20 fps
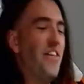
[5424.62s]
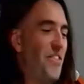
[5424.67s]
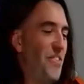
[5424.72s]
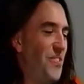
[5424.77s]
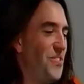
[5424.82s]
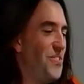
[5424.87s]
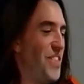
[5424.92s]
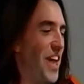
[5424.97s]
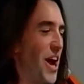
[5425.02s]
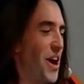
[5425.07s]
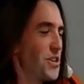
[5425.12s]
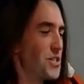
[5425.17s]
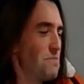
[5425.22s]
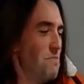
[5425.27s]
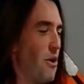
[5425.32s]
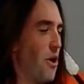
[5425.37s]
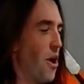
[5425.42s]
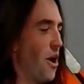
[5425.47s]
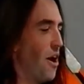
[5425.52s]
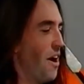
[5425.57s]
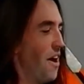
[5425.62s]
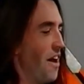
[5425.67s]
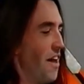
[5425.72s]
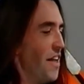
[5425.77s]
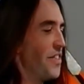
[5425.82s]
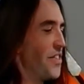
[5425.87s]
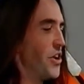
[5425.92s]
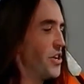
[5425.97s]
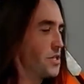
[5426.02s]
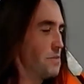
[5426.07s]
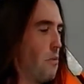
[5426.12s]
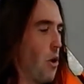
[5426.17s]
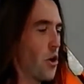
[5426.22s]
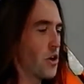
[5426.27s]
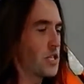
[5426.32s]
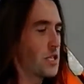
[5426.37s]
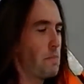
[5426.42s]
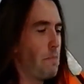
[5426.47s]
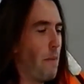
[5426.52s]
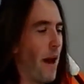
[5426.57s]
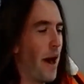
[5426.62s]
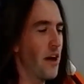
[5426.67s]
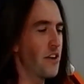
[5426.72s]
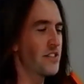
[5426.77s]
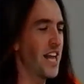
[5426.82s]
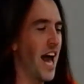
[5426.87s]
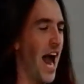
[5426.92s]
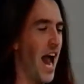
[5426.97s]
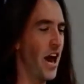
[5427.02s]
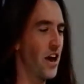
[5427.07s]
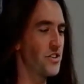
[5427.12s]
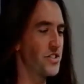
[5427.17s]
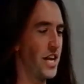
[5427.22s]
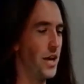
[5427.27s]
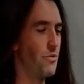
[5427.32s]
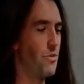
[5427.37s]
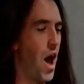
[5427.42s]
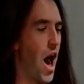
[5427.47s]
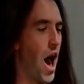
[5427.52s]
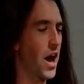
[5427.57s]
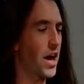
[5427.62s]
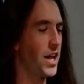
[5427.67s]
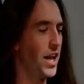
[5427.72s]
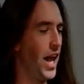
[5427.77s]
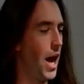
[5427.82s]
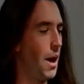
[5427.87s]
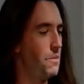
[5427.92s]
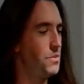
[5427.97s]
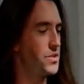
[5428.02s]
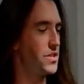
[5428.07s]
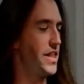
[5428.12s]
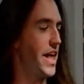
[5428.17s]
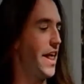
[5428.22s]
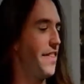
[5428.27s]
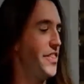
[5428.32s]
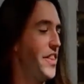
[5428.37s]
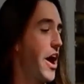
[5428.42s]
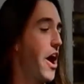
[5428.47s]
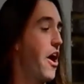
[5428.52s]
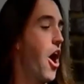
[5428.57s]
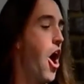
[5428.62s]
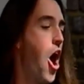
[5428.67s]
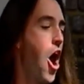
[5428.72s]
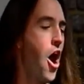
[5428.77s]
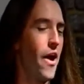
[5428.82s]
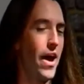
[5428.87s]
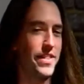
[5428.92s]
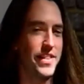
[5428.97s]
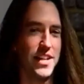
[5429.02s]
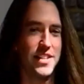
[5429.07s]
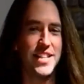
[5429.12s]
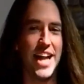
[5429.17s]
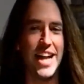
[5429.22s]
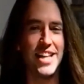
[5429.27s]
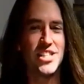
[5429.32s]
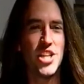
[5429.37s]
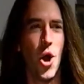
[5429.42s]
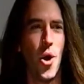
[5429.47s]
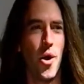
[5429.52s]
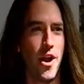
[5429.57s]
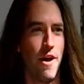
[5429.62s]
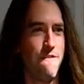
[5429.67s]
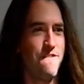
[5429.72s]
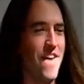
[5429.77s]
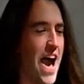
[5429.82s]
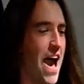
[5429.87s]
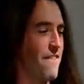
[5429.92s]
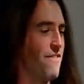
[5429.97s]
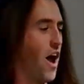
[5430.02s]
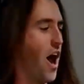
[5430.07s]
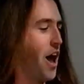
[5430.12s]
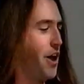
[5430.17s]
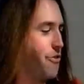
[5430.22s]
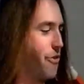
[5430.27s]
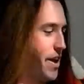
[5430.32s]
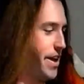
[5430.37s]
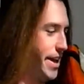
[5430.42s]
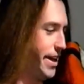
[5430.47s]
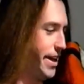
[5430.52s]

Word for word: There's more. There's more spare tires in rock clubs than there are at the Daytona 500.